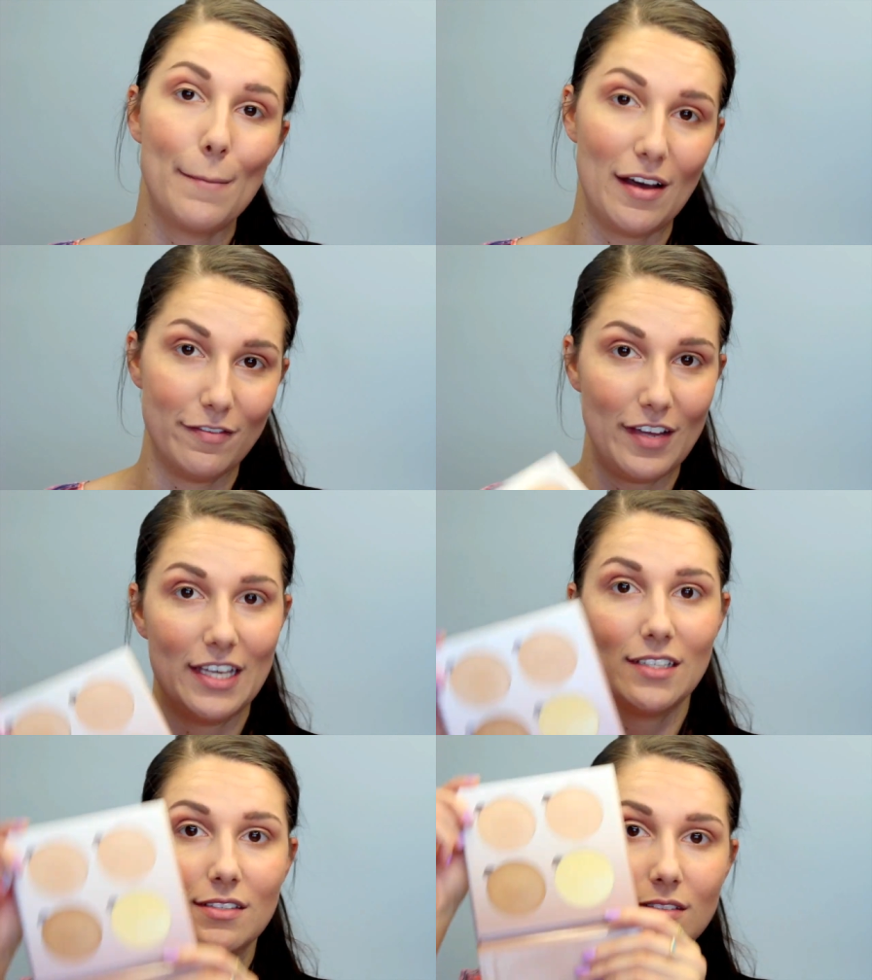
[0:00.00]
my
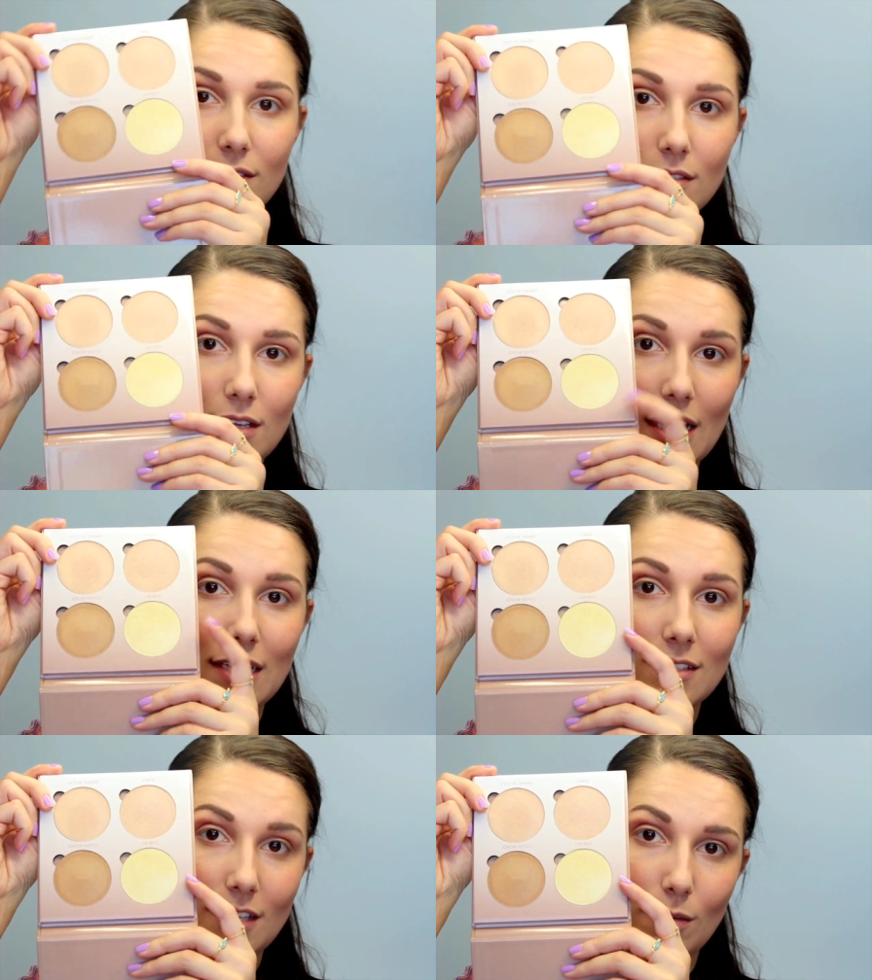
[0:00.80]
face
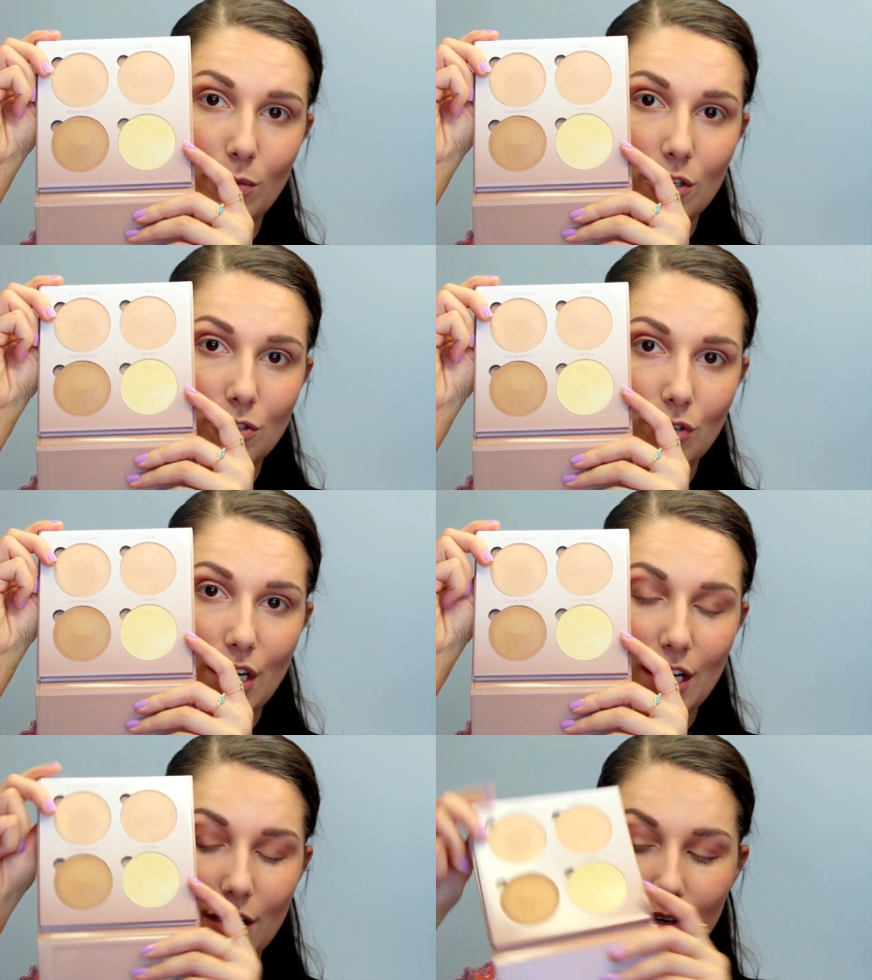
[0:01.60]
in sunburst
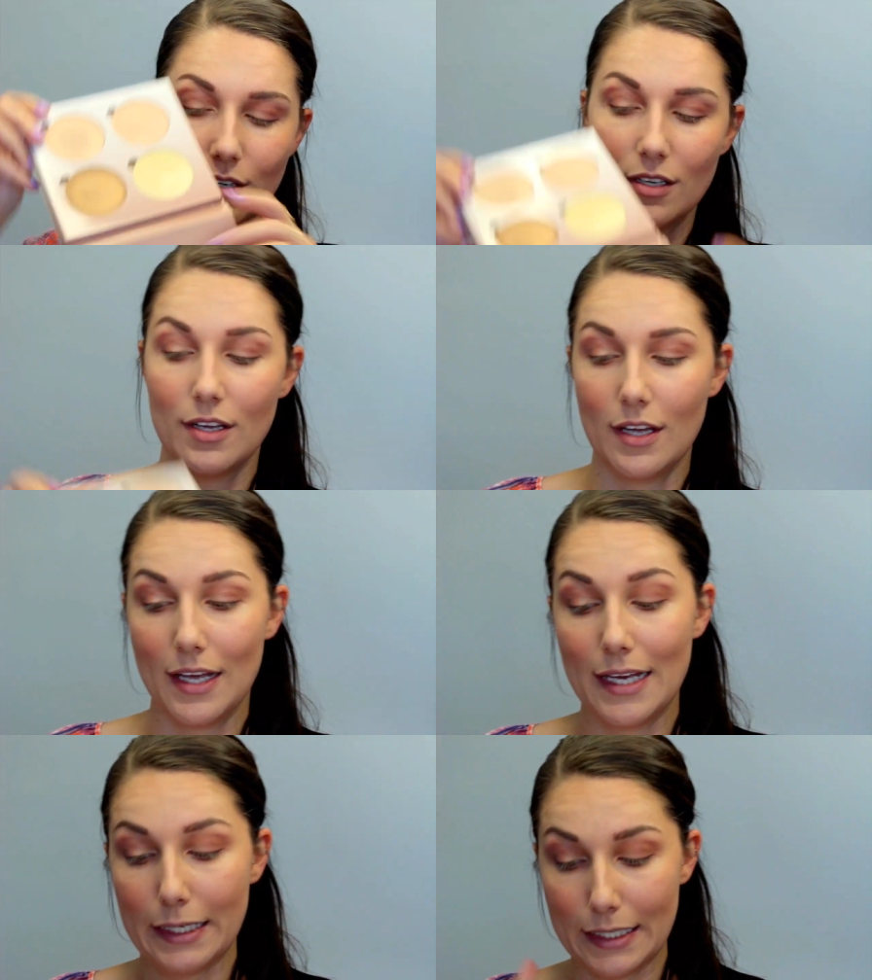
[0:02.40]
right here.
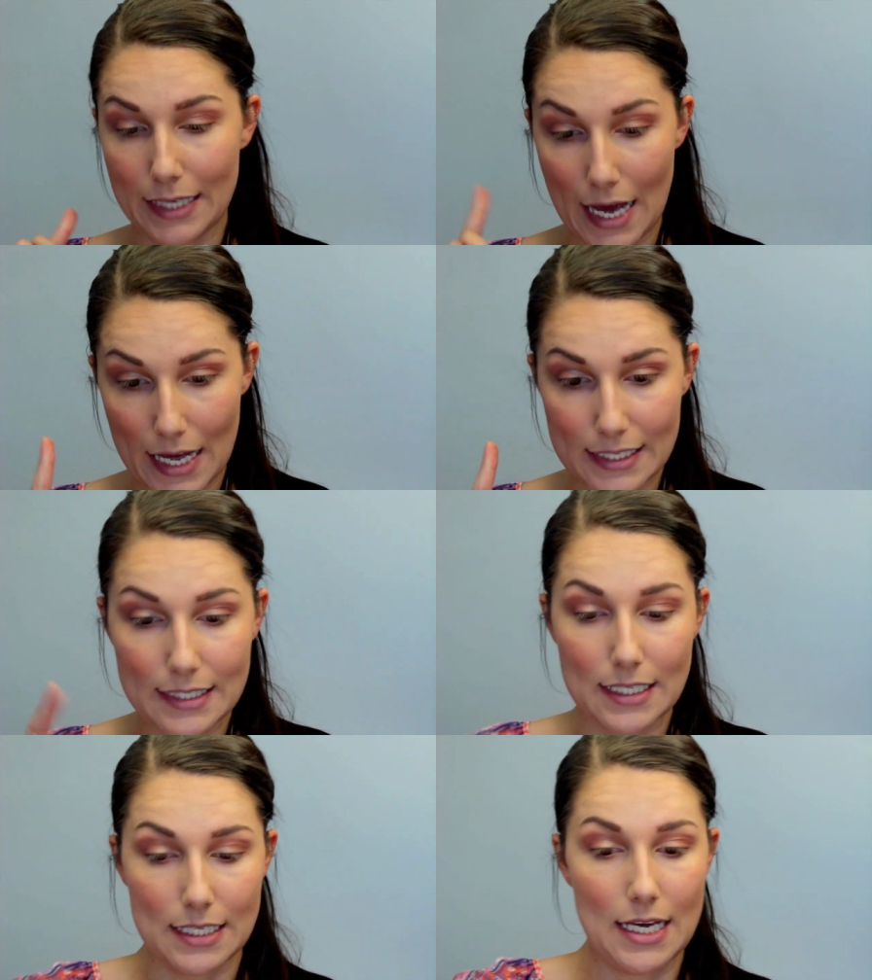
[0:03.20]

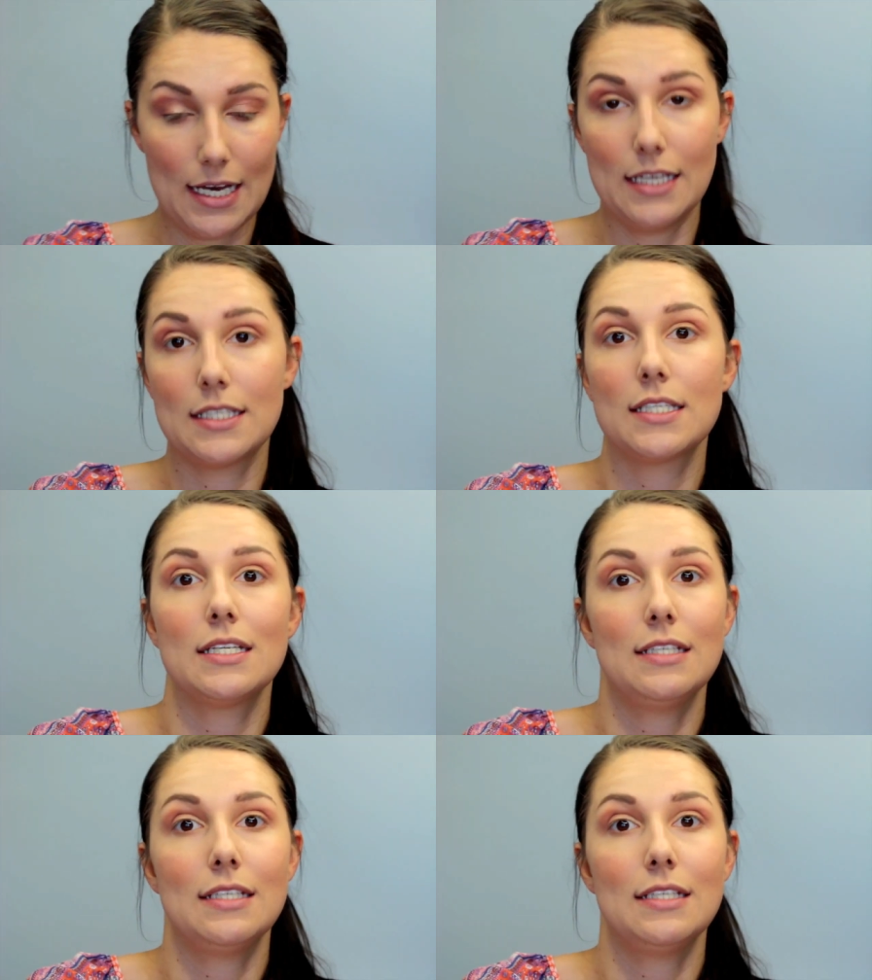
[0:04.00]
Yes, yes,